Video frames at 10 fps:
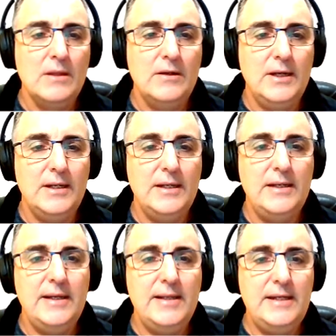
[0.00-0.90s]
right, and
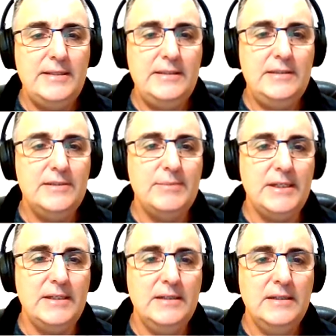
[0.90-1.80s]
now that tells
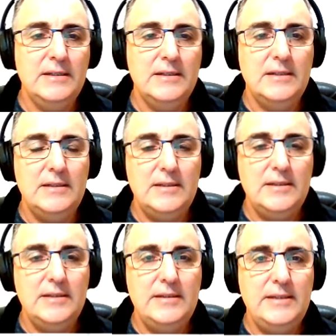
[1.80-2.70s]
me
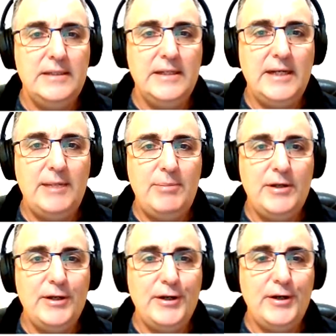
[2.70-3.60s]
the
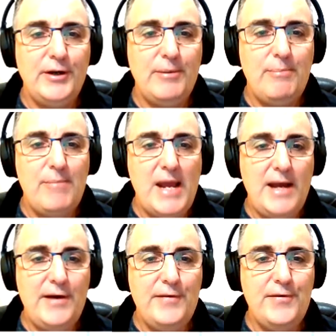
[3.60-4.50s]
upper
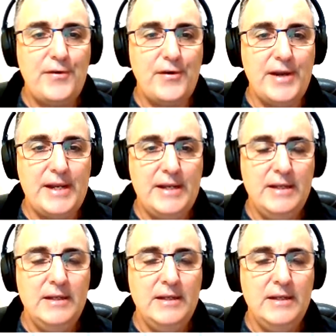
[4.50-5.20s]
boundary.